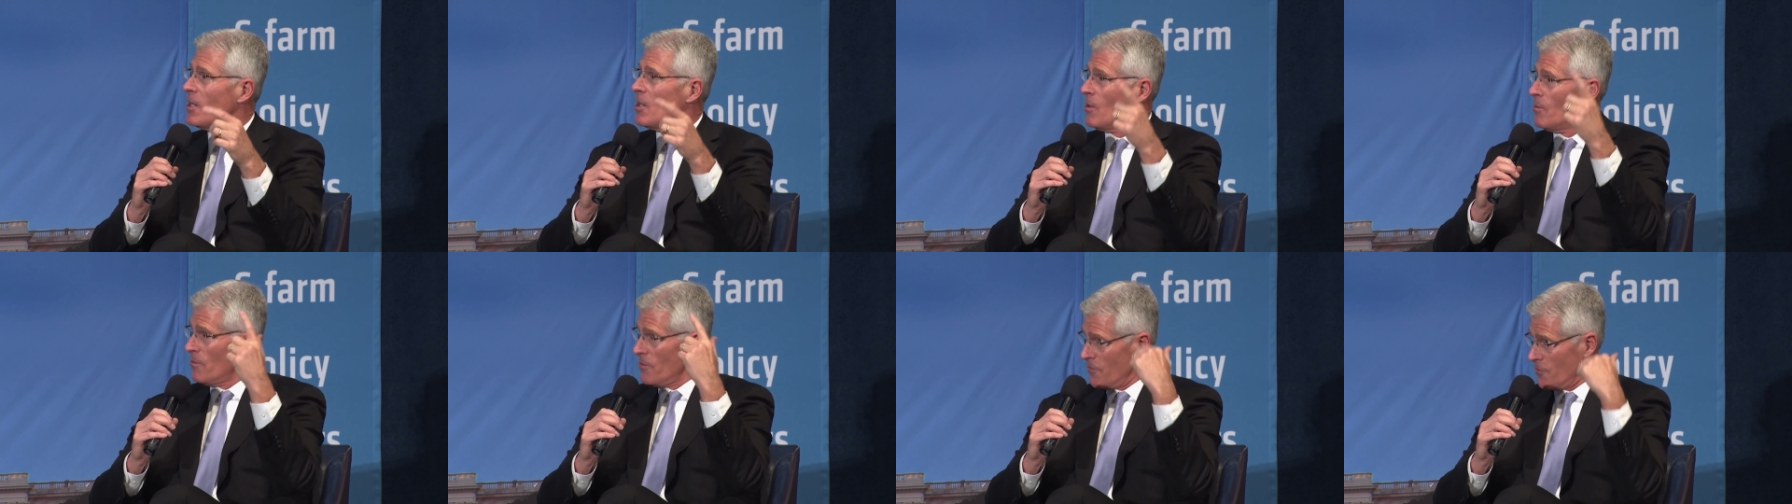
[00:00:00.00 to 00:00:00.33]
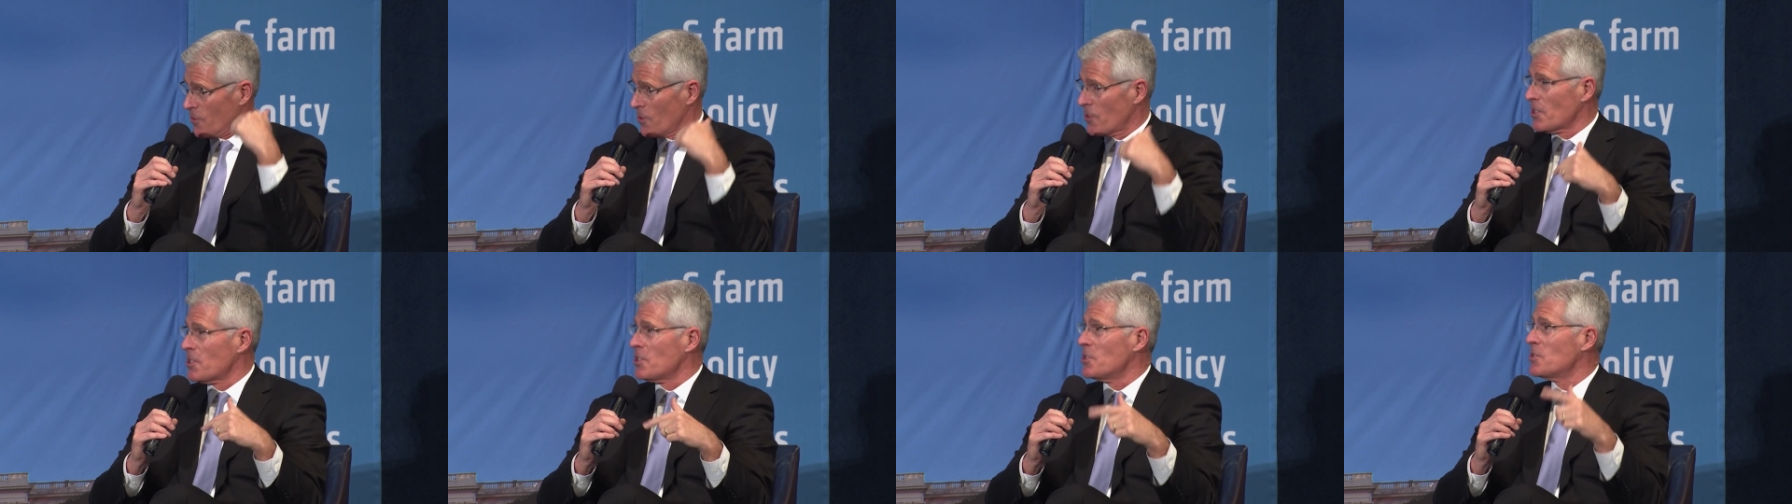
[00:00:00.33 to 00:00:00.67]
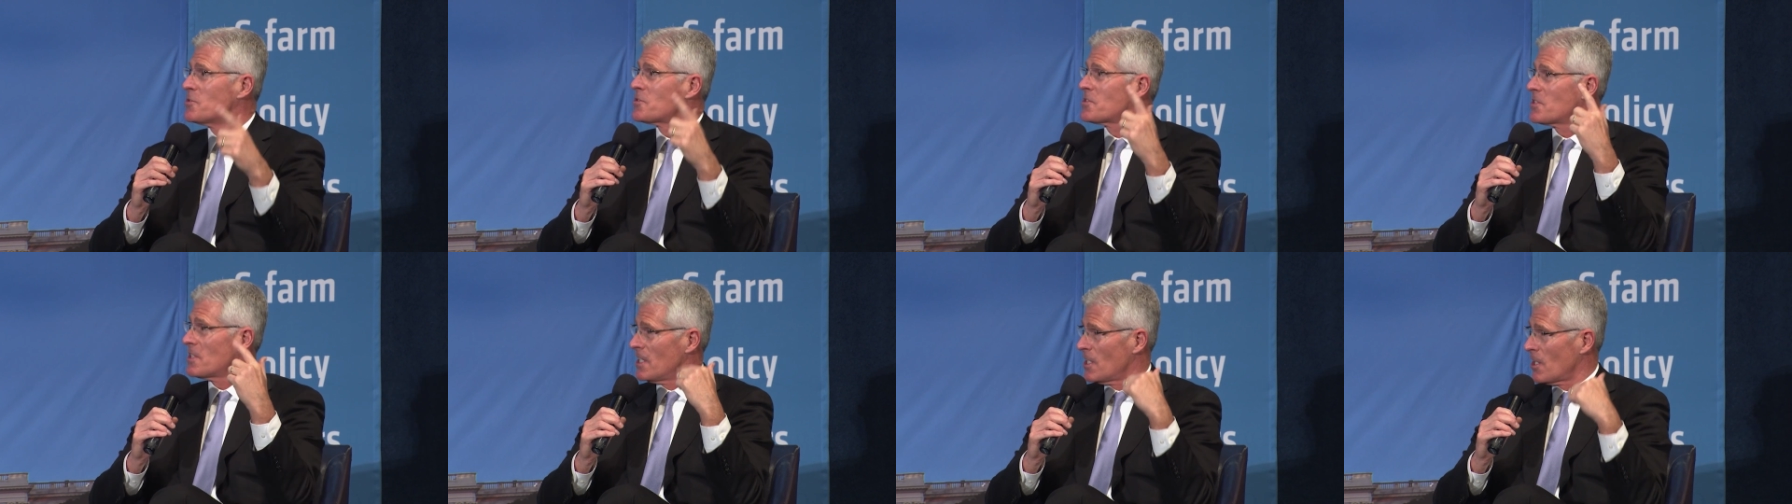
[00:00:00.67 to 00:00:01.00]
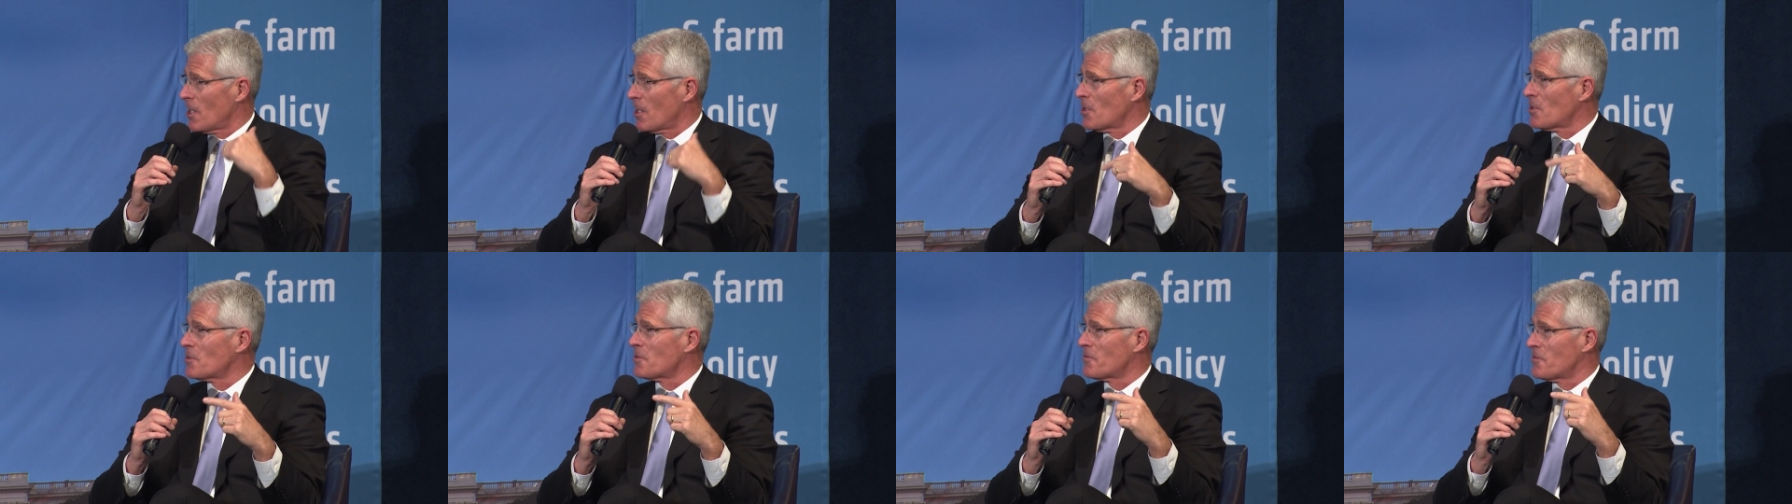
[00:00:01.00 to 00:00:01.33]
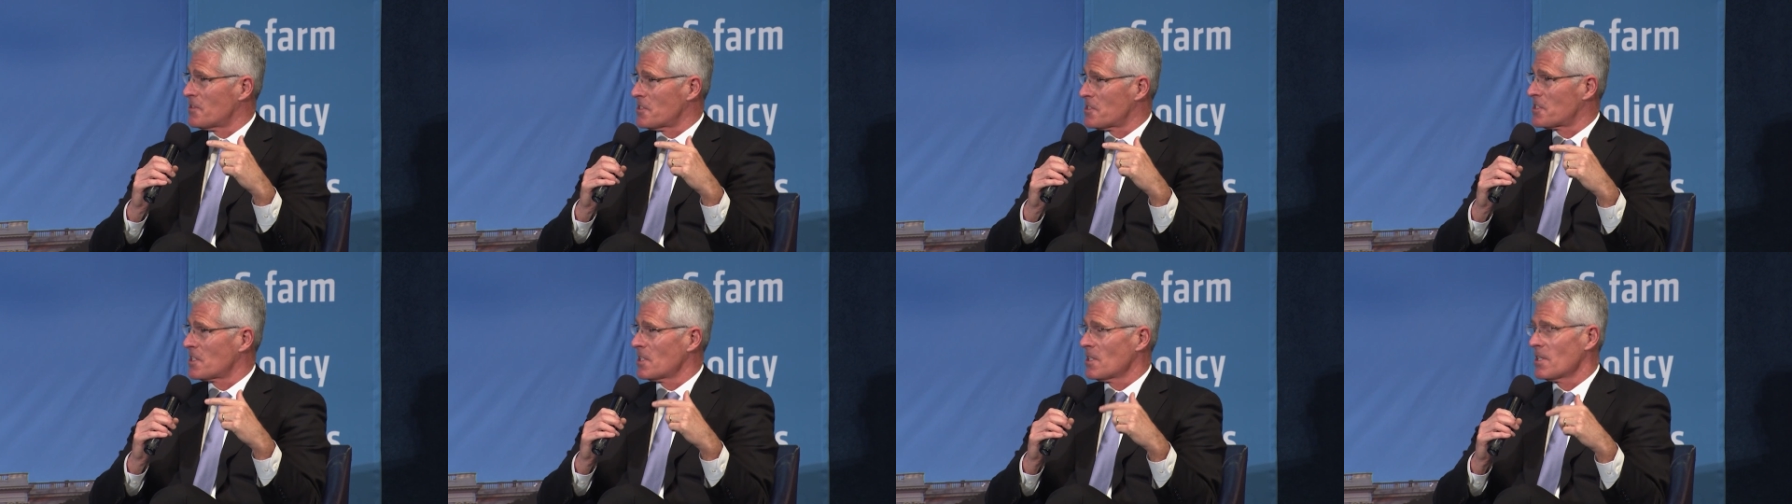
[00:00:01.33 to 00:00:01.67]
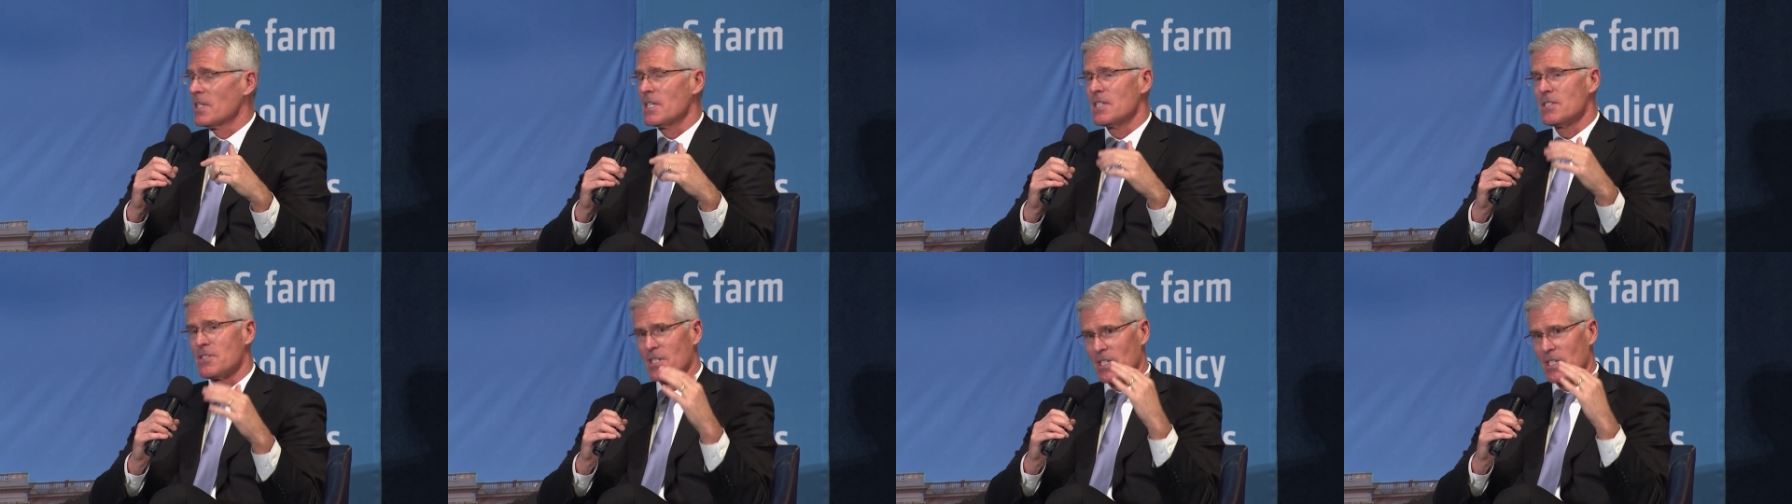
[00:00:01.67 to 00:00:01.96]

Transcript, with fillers: for the use in our own facilities